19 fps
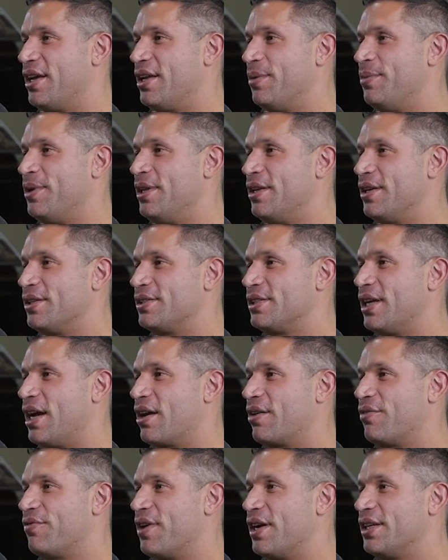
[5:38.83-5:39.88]
I mean, there's
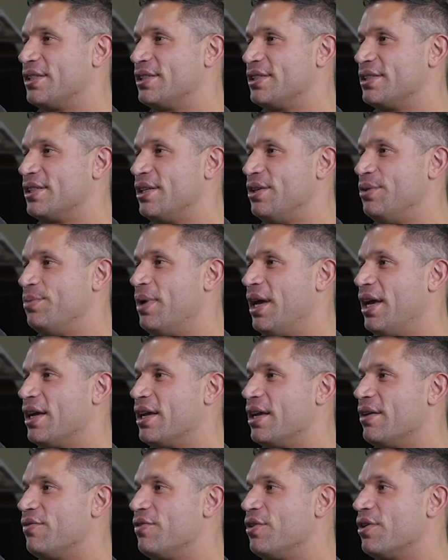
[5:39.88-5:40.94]
sacrifices that you make.
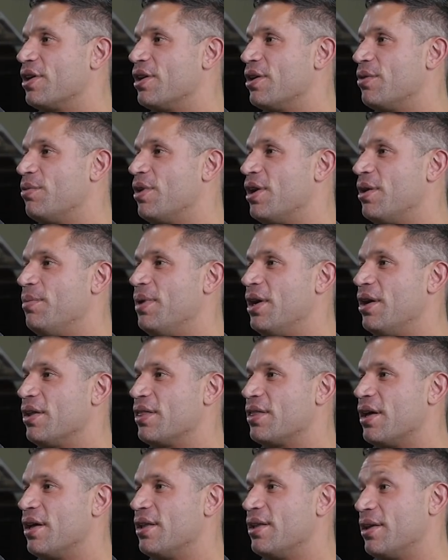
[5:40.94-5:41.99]
If you're going to run a
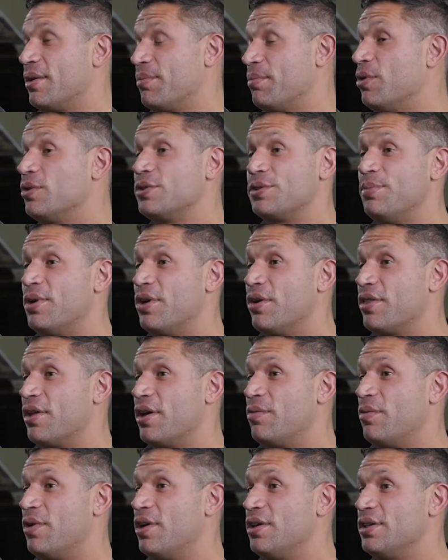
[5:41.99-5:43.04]
marathon, like most
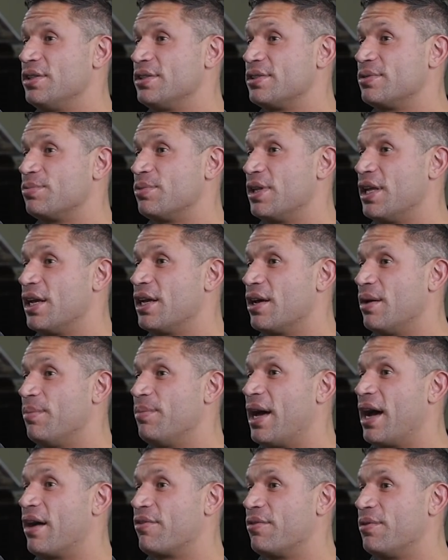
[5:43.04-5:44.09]
marathon runners, when they come
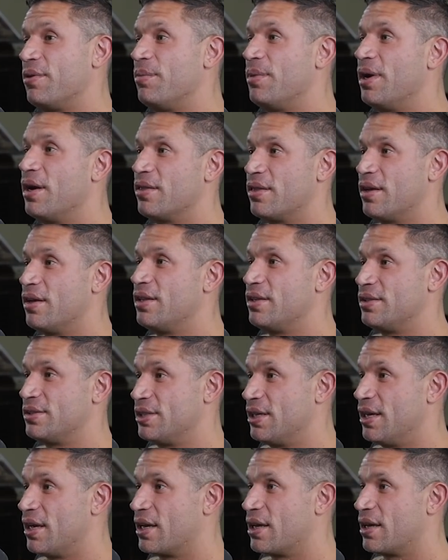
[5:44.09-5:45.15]
back from their marathon, they're
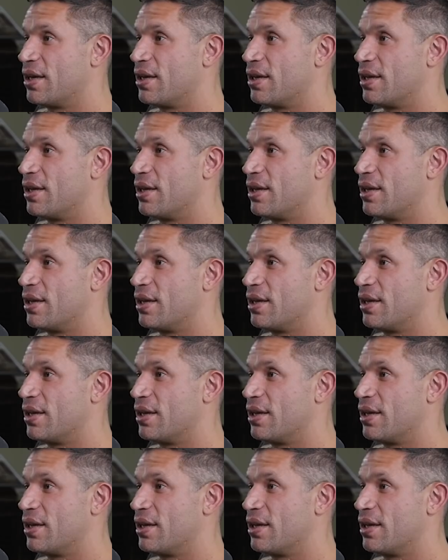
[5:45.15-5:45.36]
sick.